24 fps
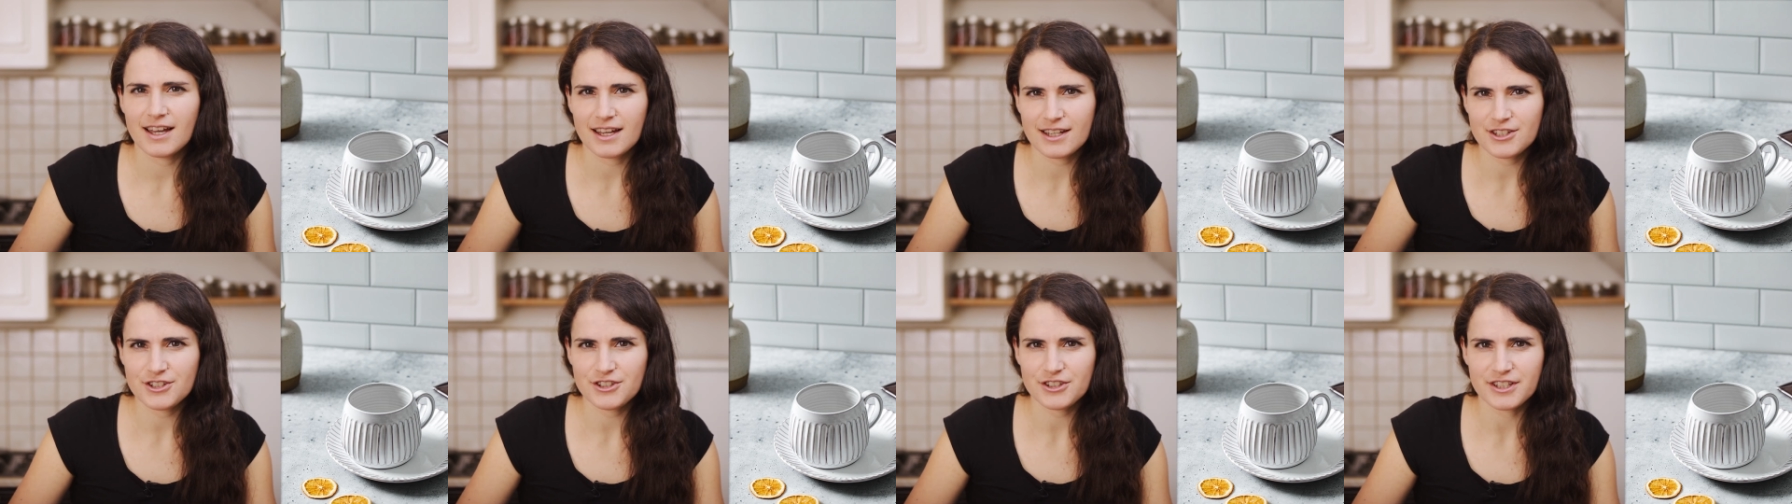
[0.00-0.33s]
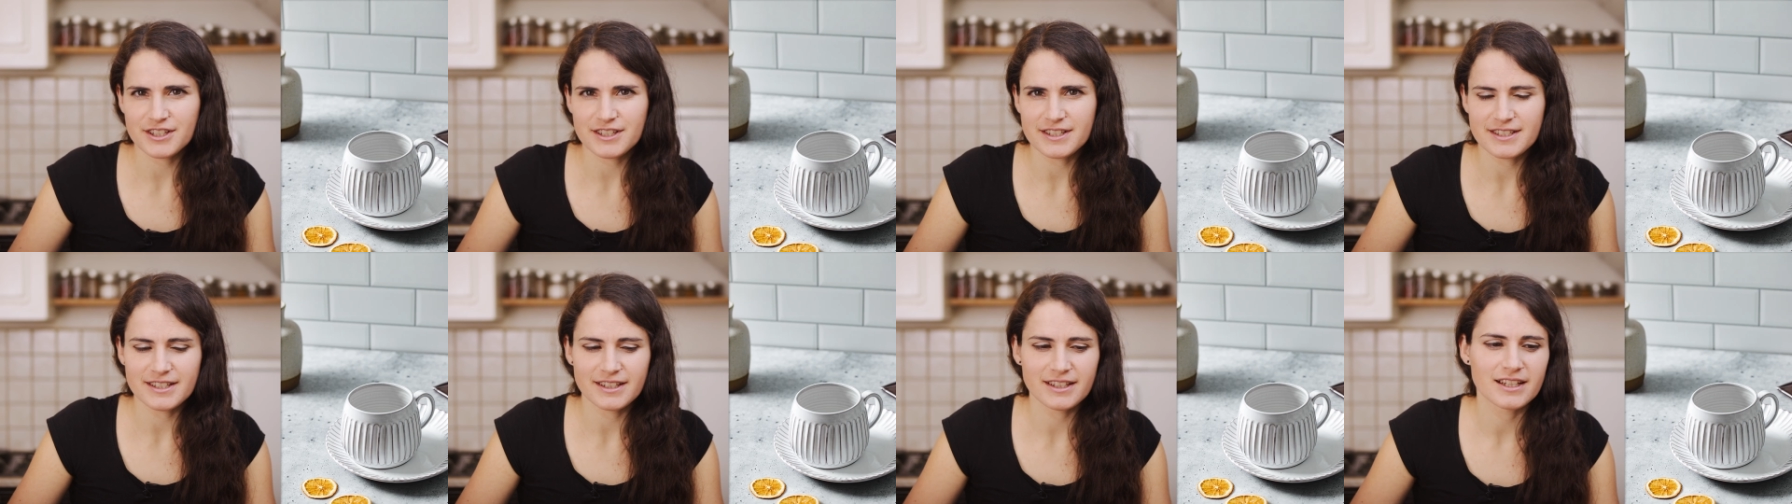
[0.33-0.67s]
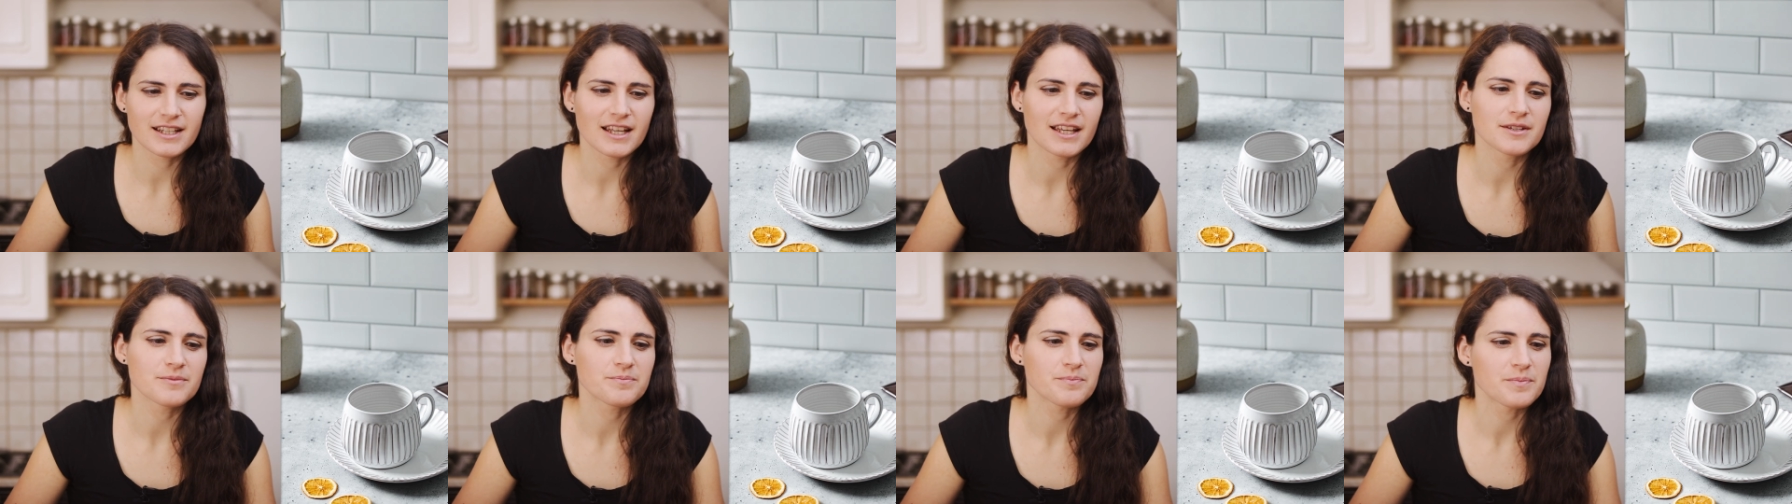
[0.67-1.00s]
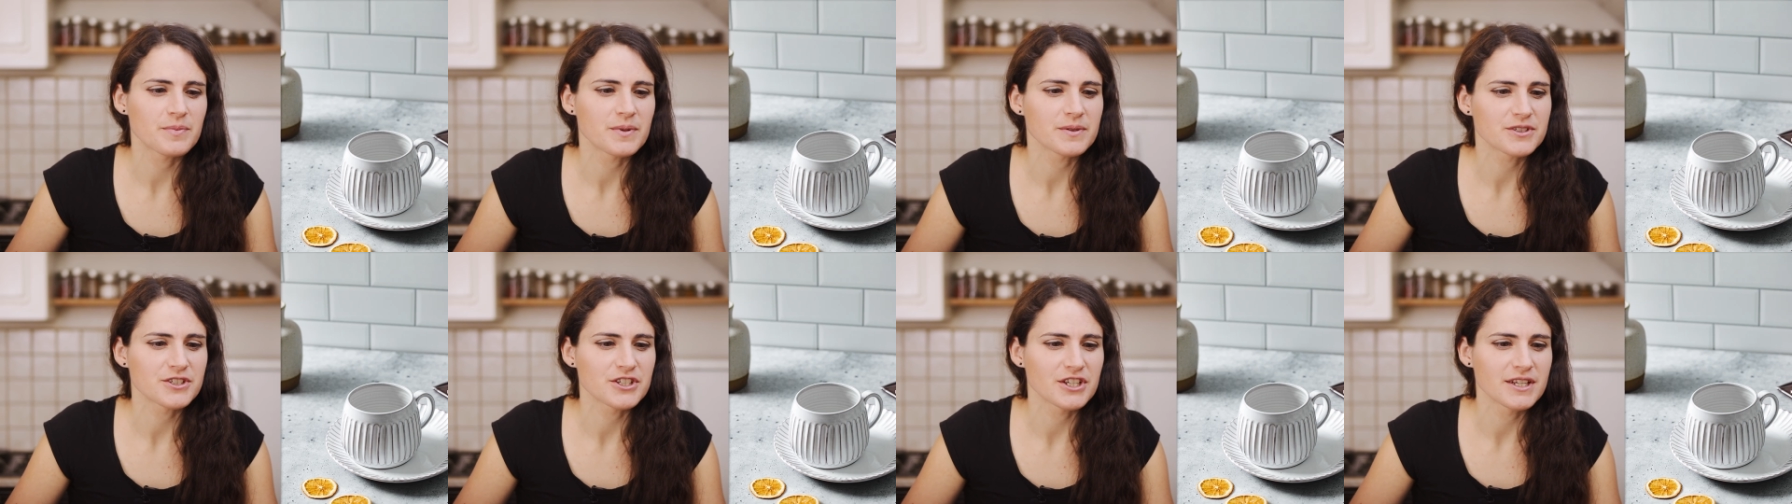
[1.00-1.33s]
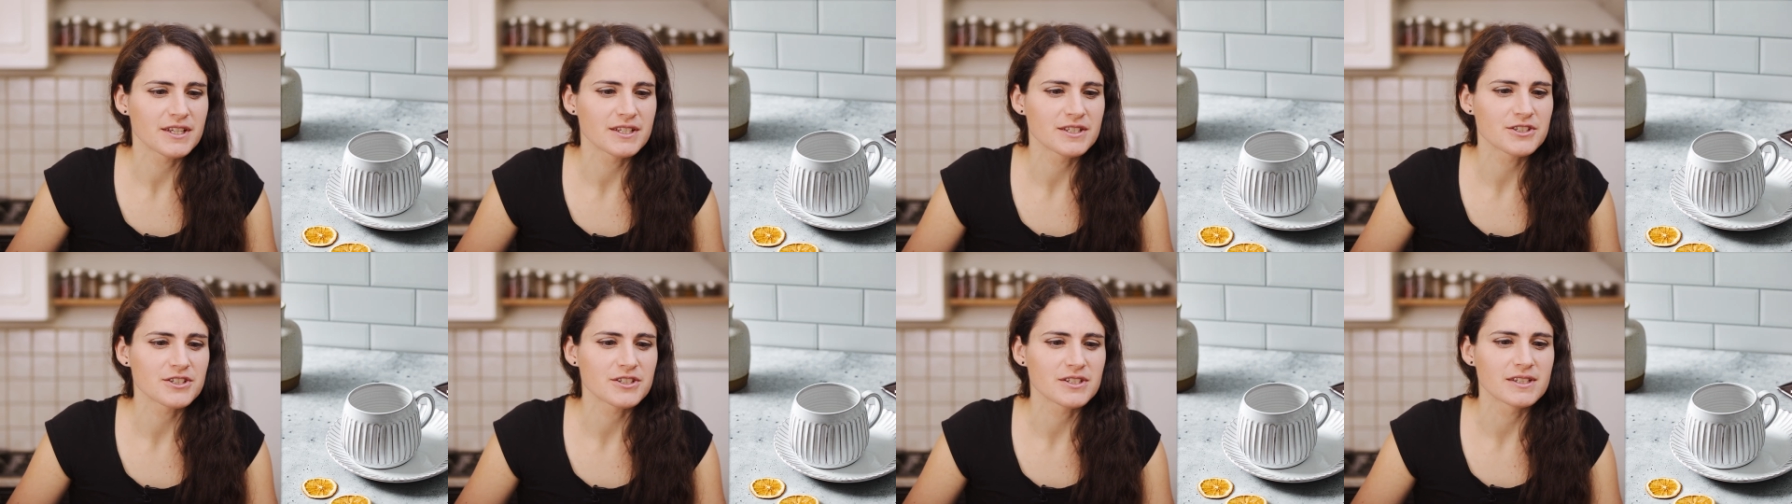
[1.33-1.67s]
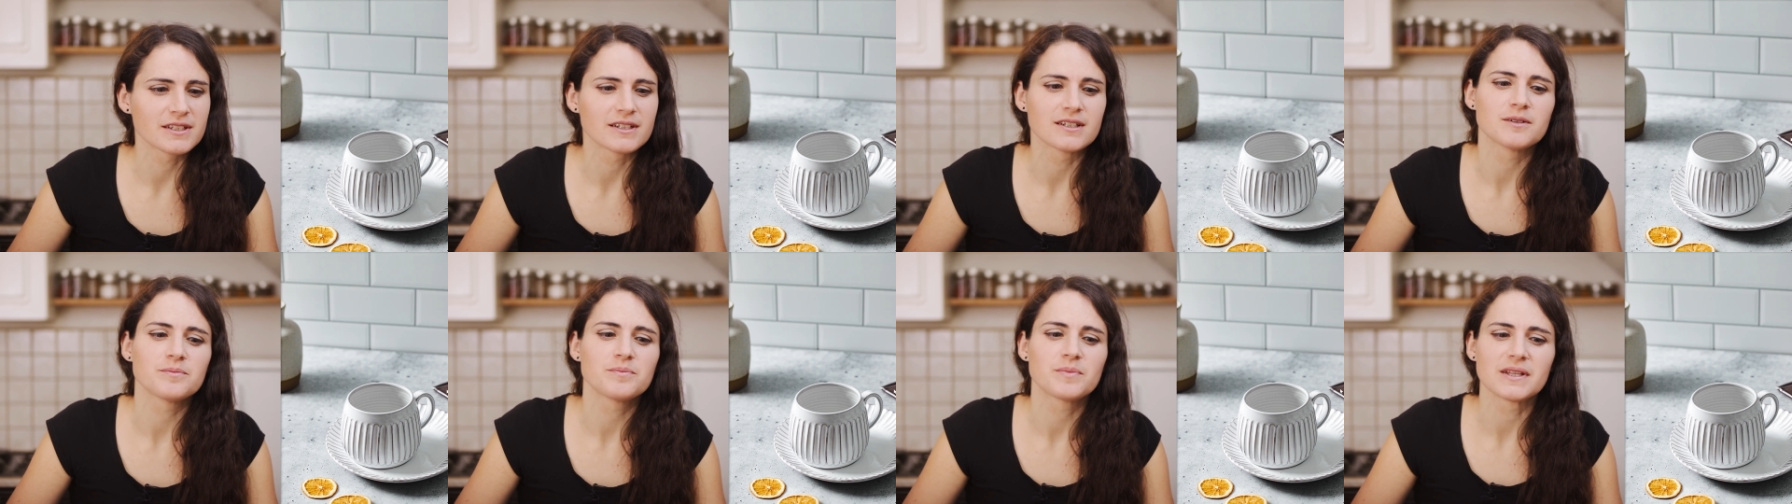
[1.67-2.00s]
And you can see that I changed
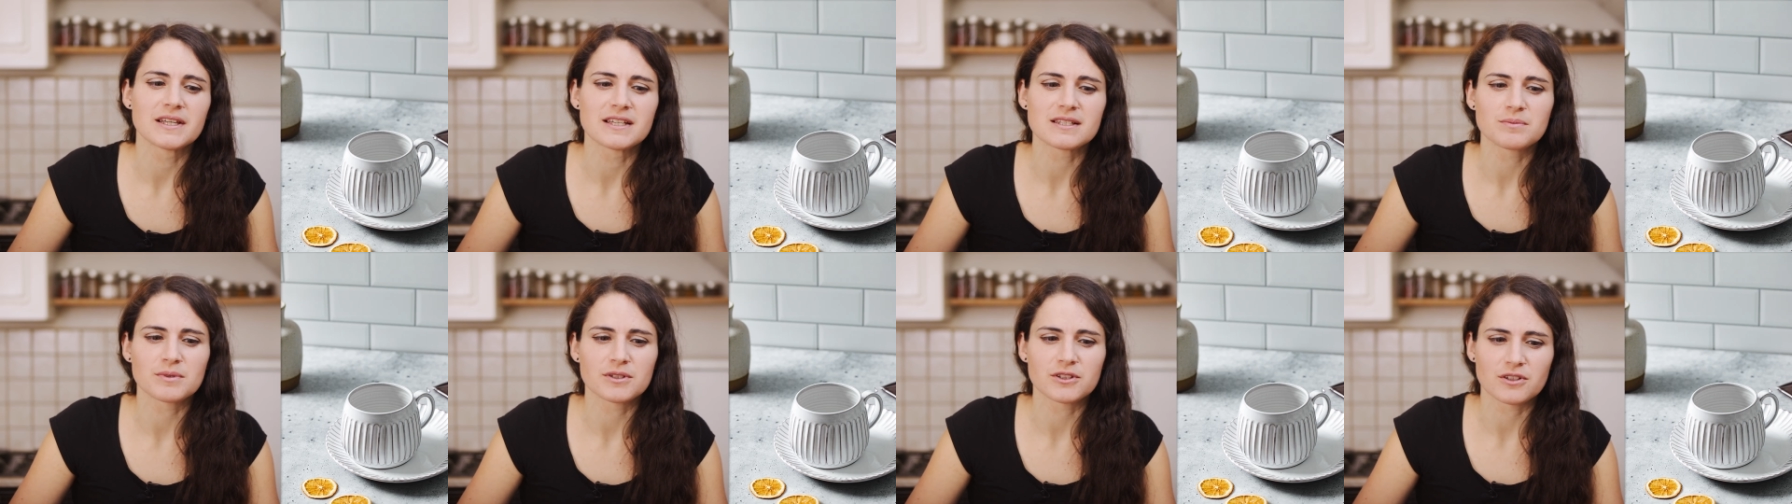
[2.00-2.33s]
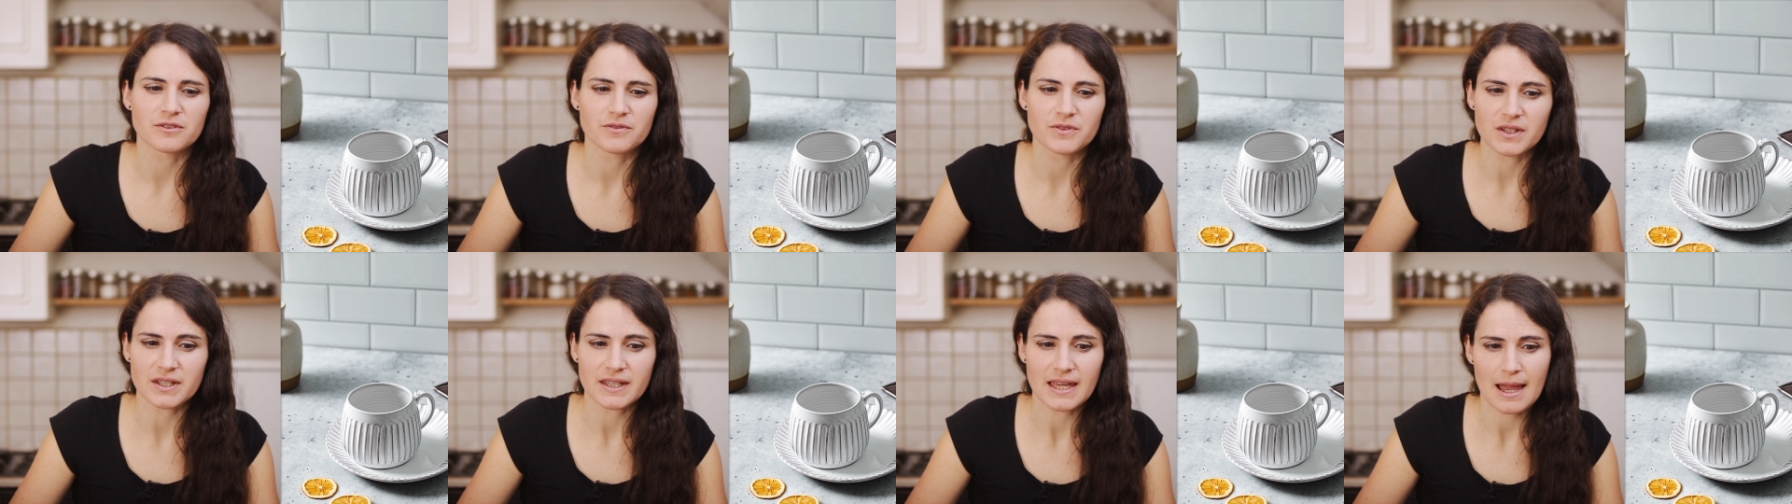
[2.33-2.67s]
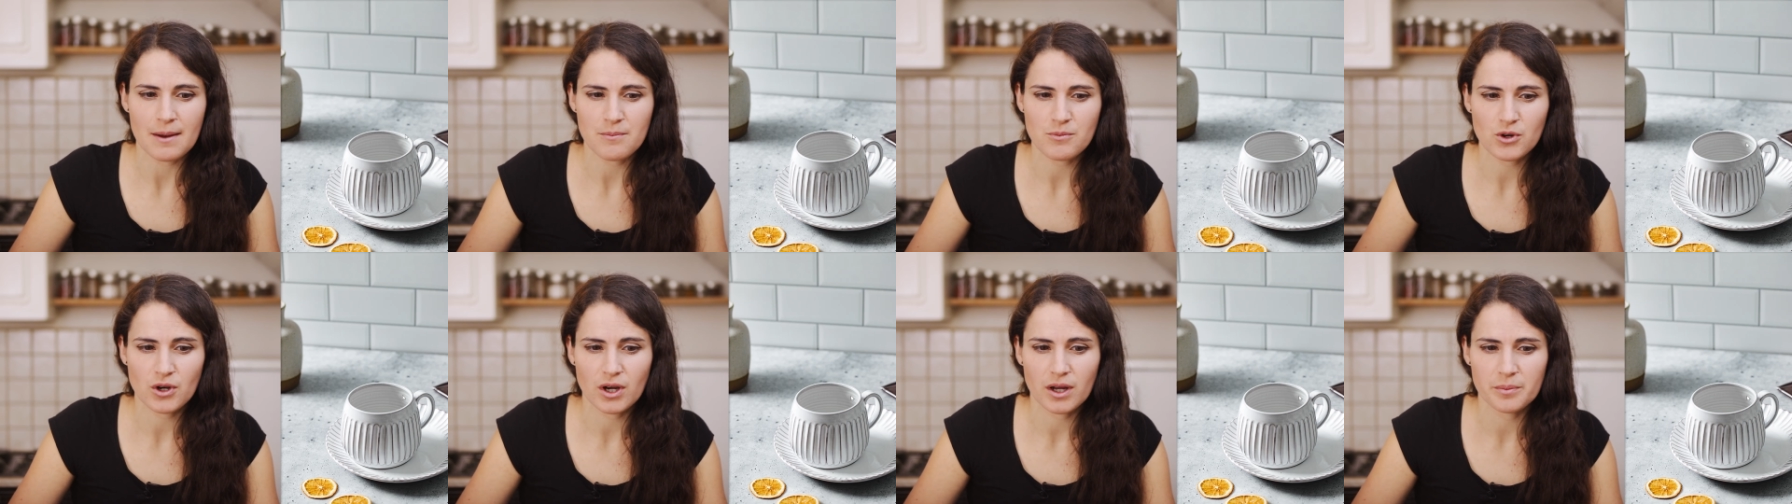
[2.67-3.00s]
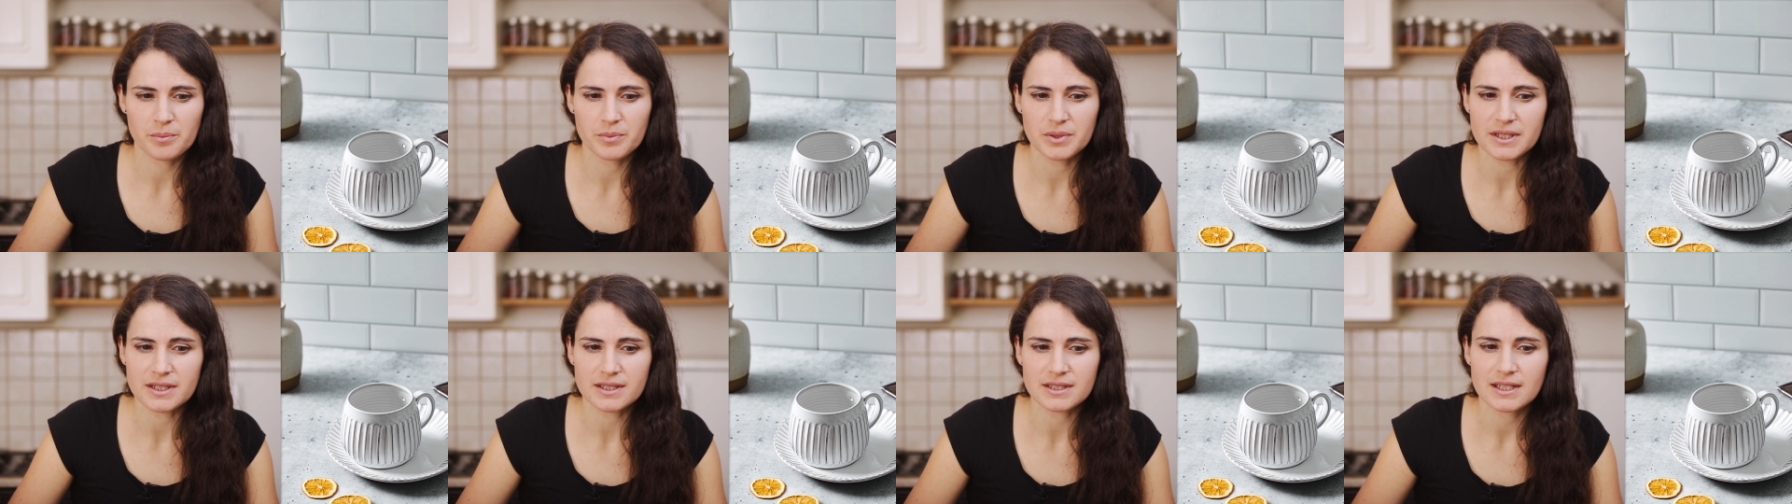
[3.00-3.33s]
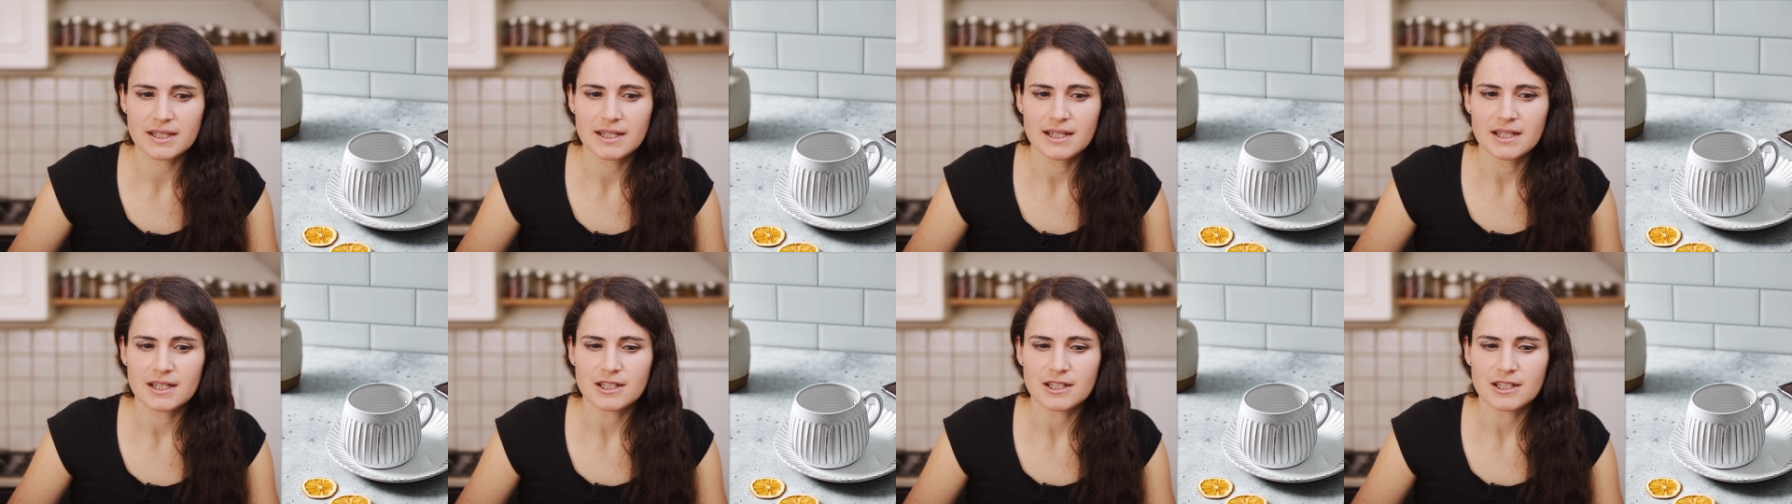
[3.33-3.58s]
the placement of the camera a bit,